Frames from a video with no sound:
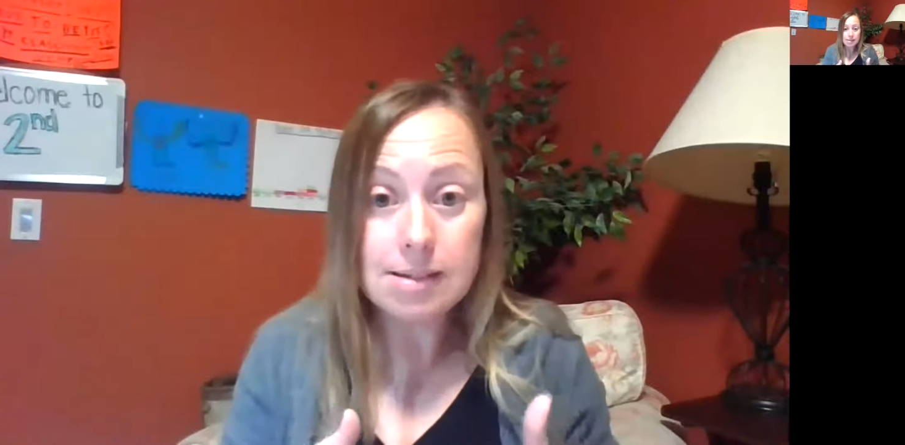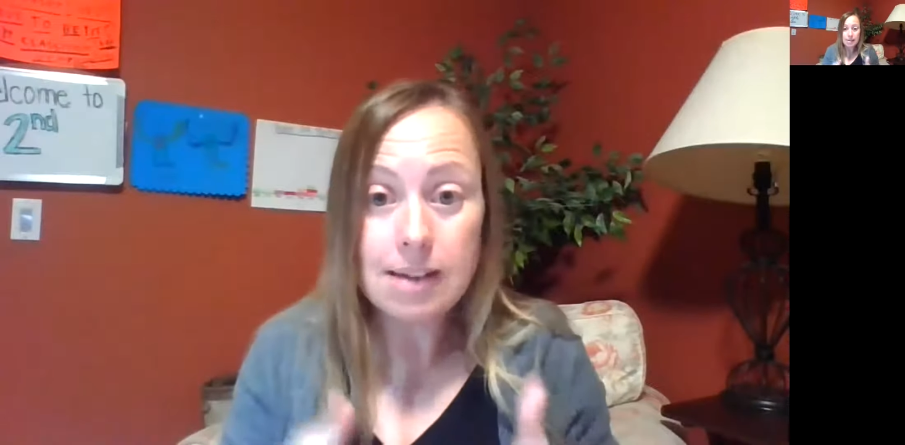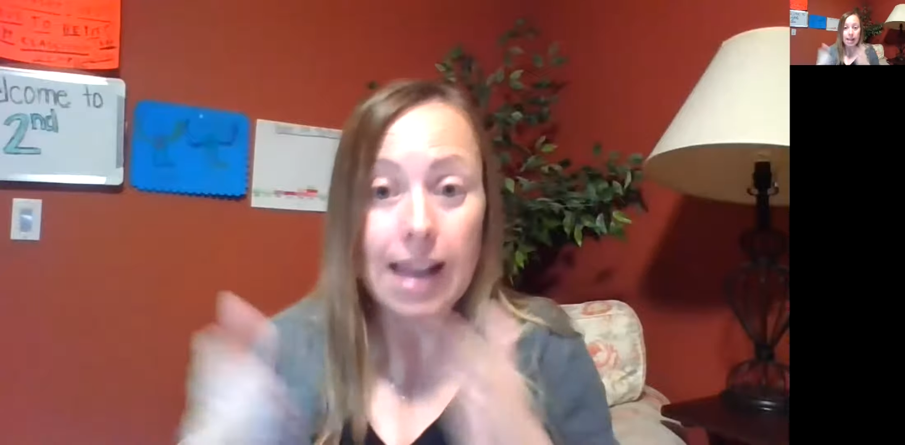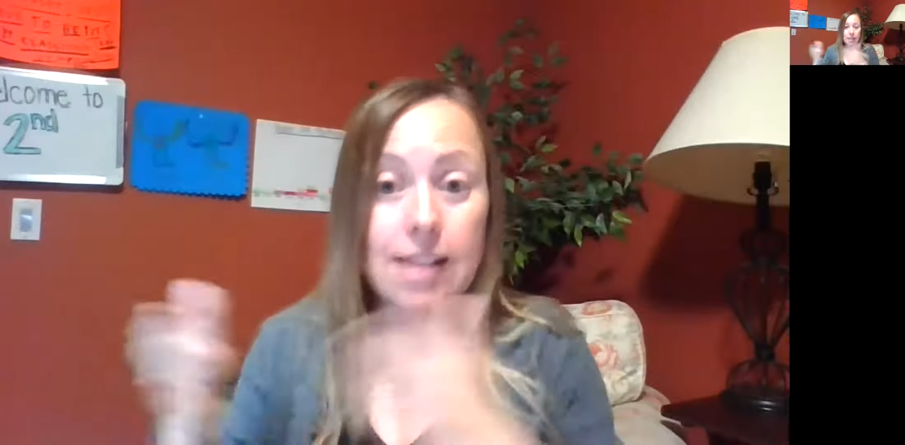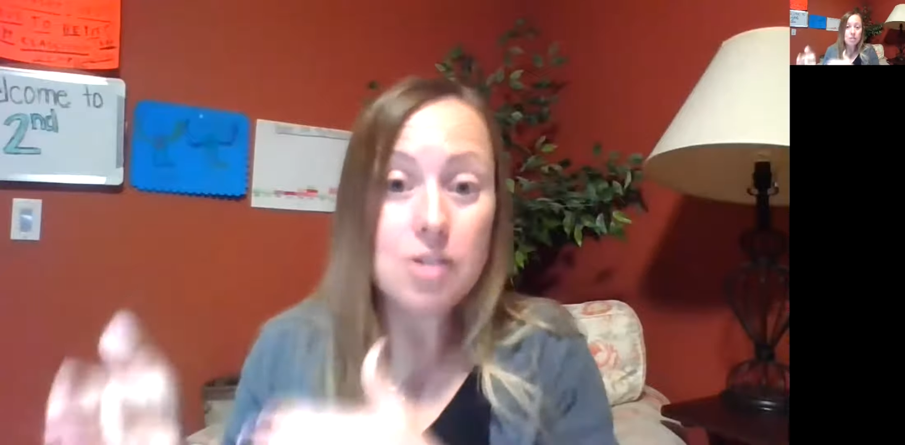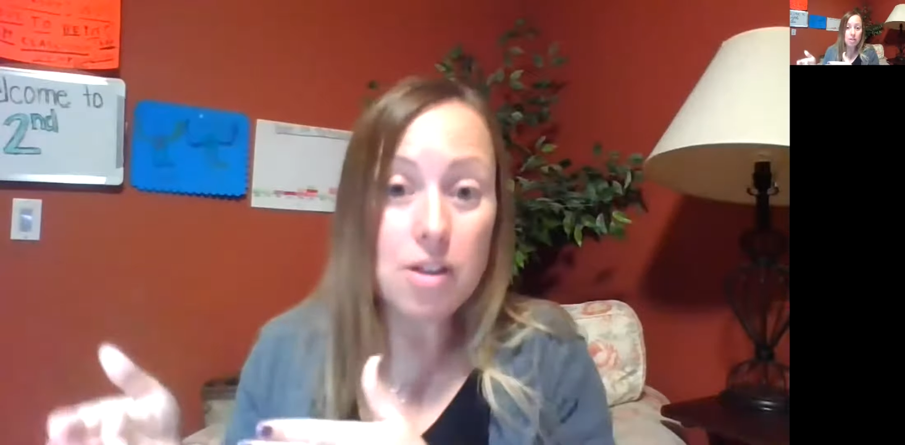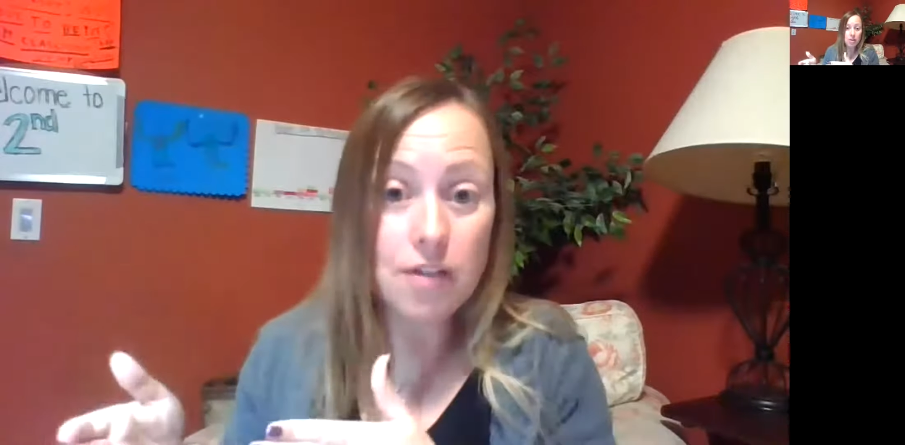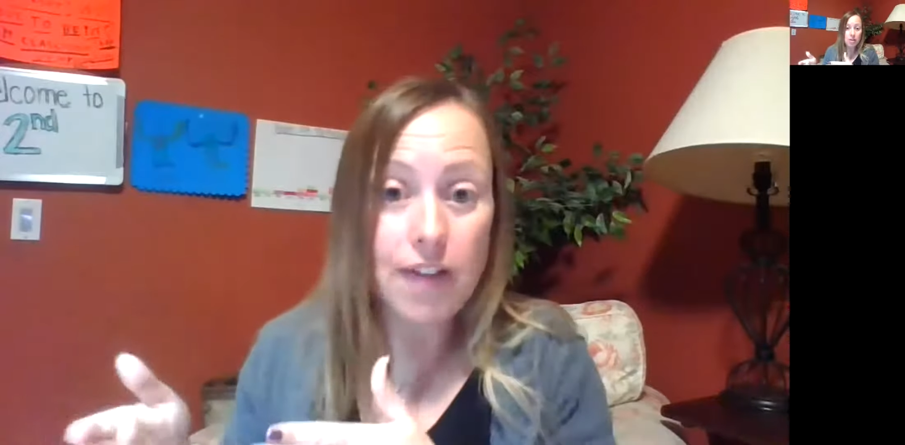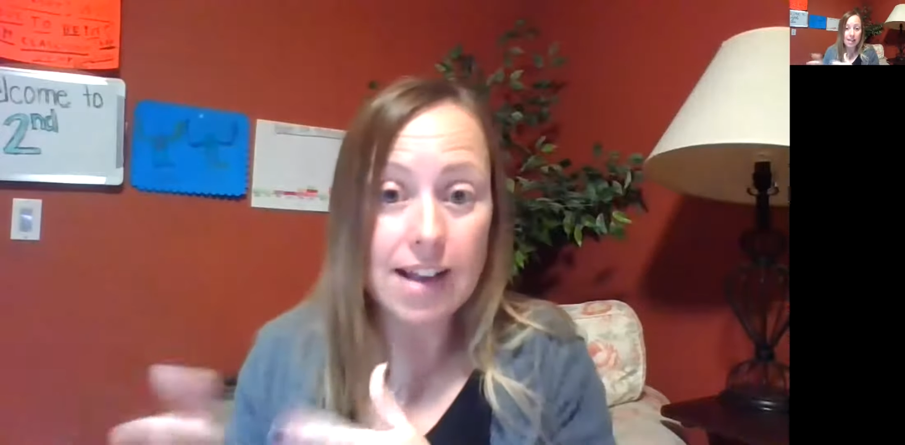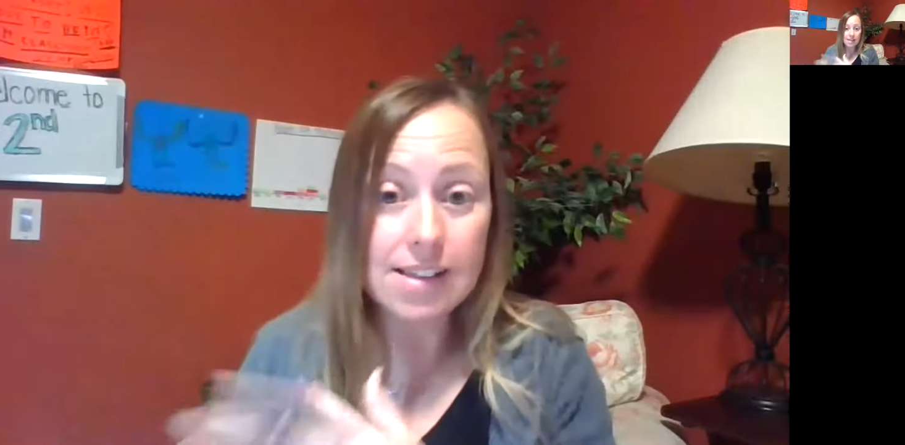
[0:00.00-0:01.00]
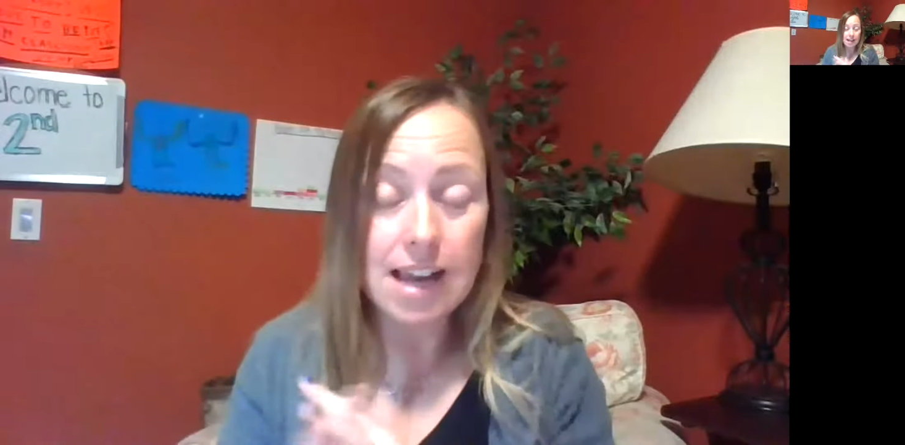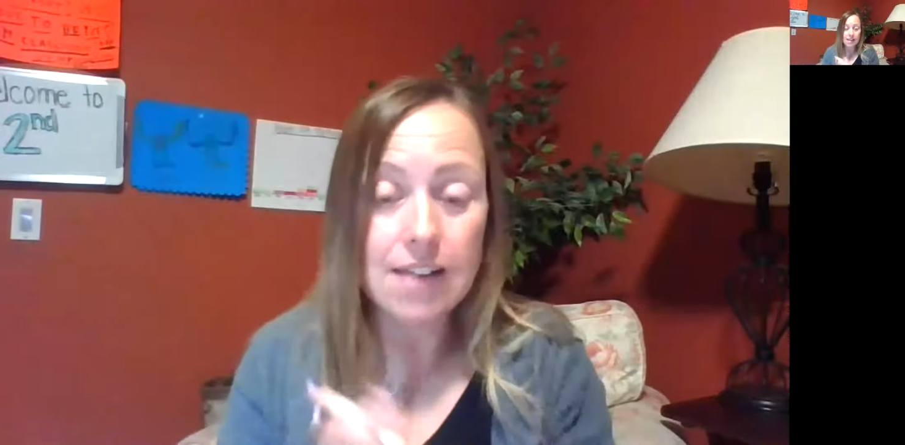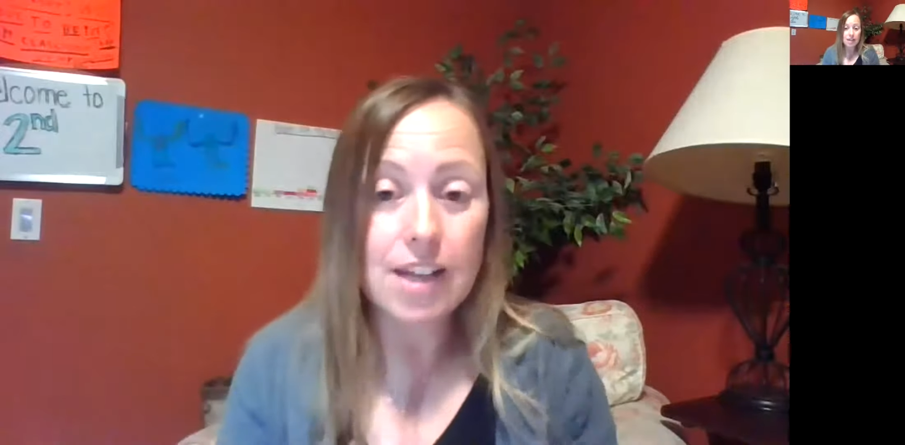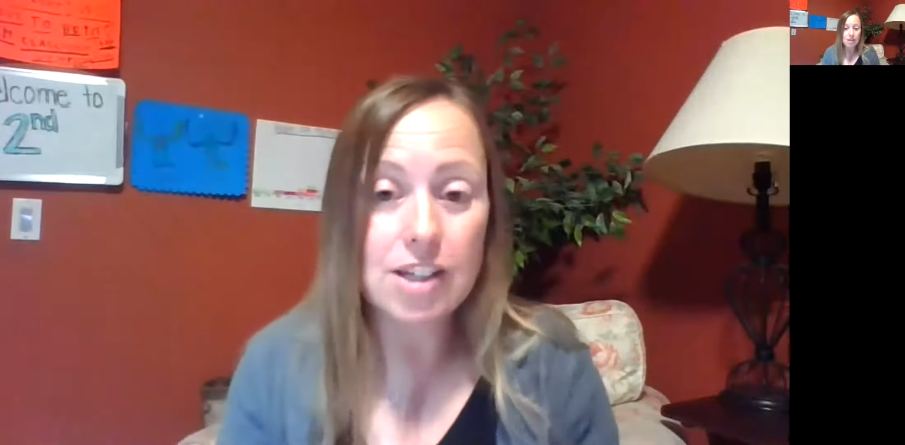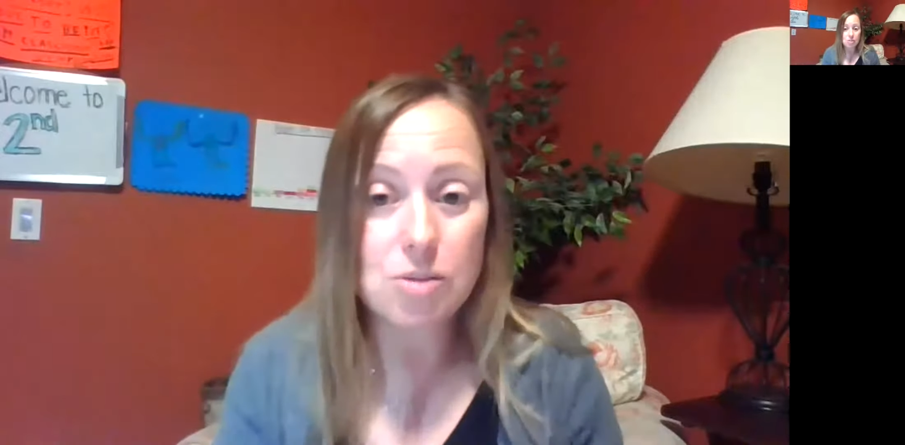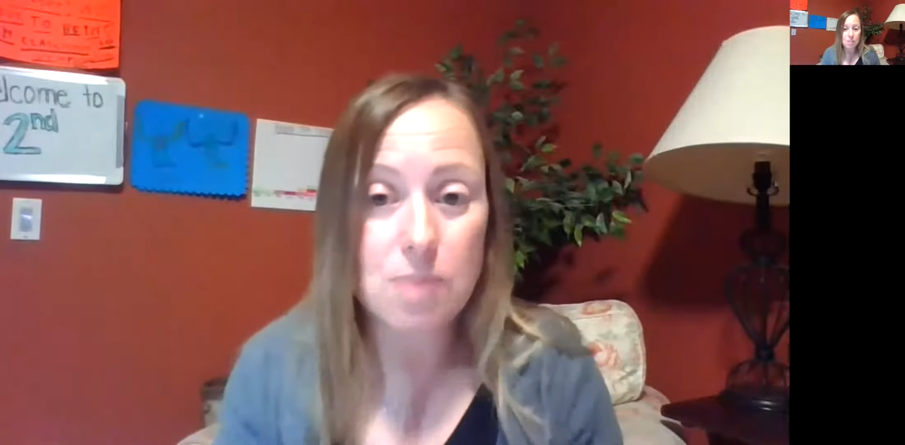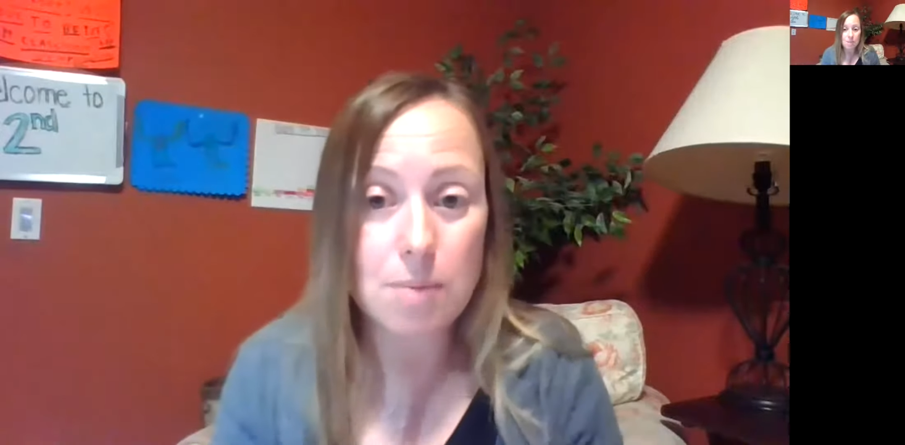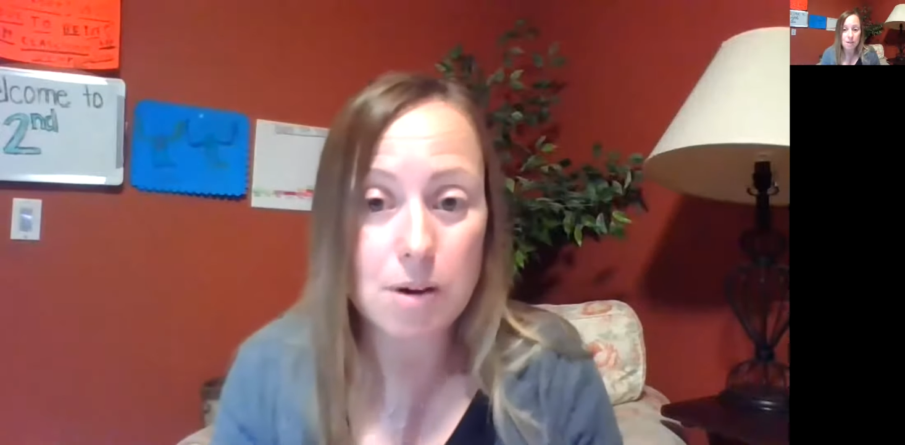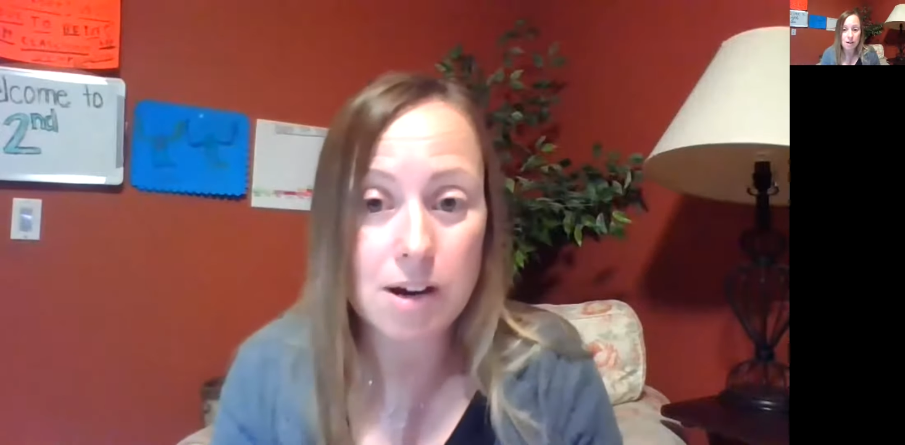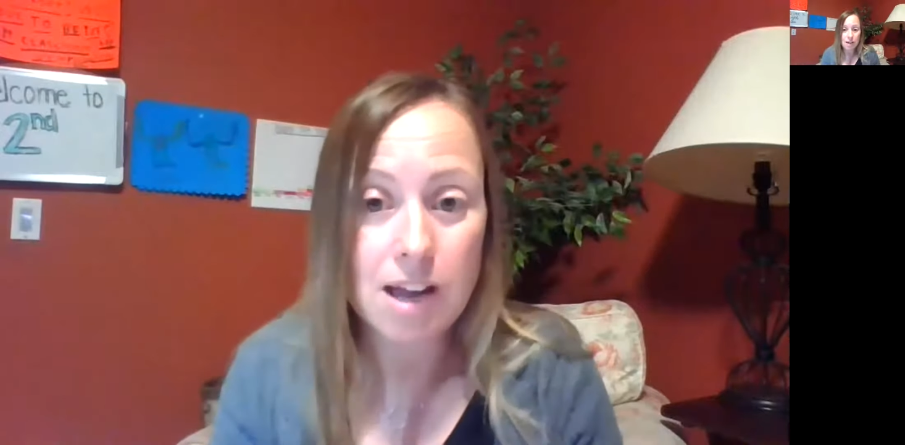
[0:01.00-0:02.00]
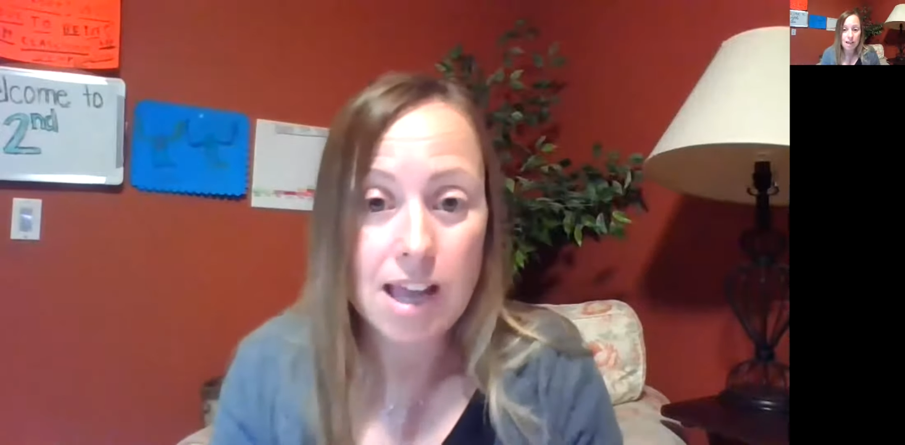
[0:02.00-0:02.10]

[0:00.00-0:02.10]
answer other facts. Kind of like, do you remember